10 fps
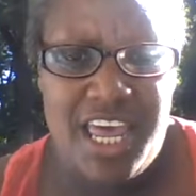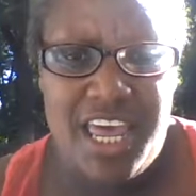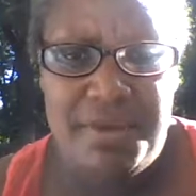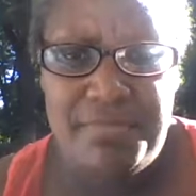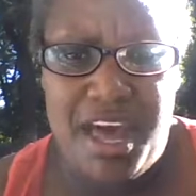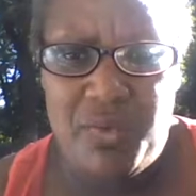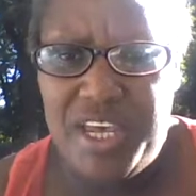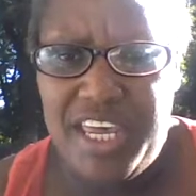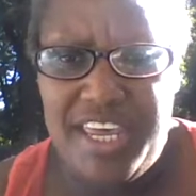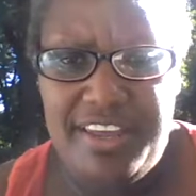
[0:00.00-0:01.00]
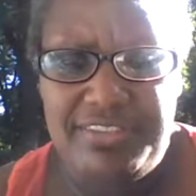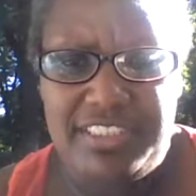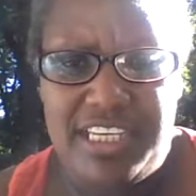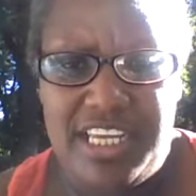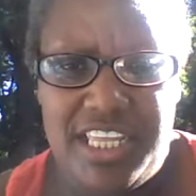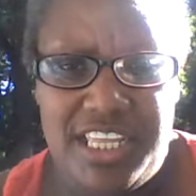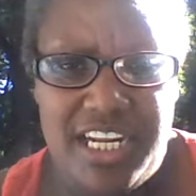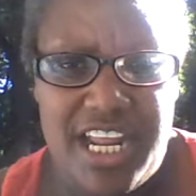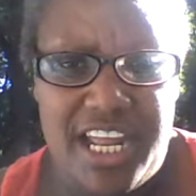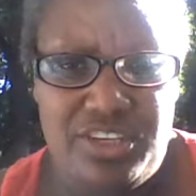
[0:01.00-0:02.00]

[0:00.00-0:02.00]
in my weaves than I